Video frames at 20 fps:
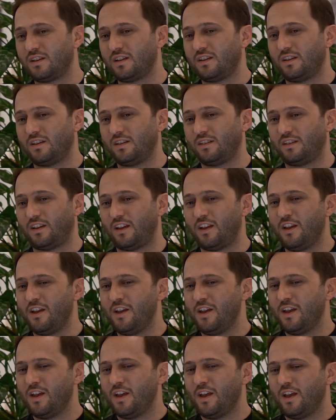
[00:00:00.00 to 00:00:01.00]
And
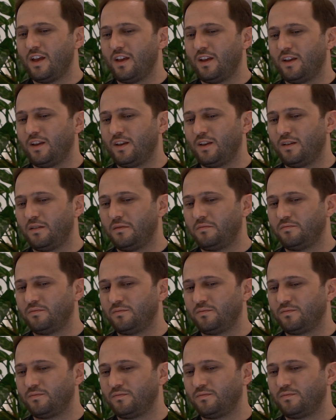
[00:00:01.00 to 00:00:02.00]

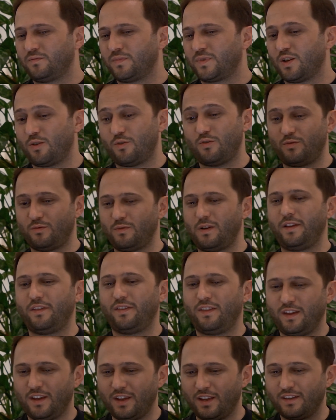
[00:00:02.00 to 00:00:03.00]
So I
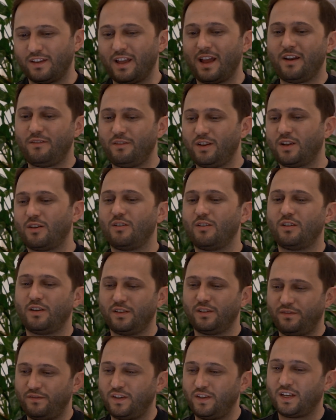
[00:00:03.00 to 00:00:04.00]
think in that regard,
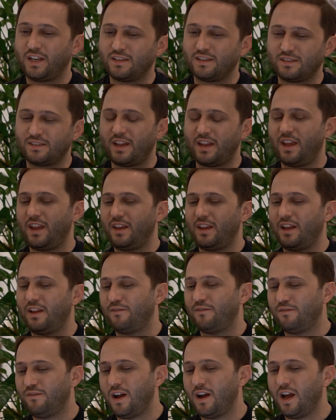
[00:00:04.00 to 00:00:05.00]
if we can say
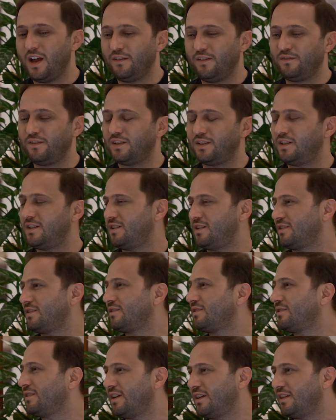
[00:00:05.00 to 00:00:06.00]
5
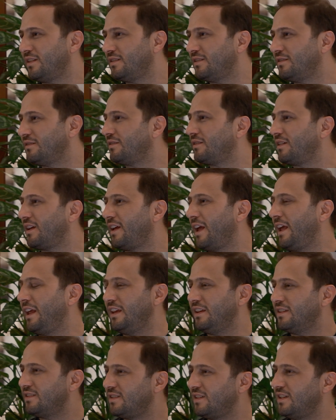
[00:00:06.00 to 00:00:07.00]
years in
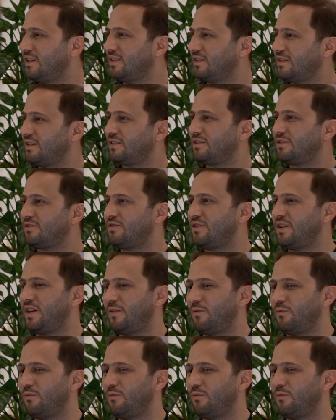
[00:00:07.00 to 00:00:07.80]
AEC industry,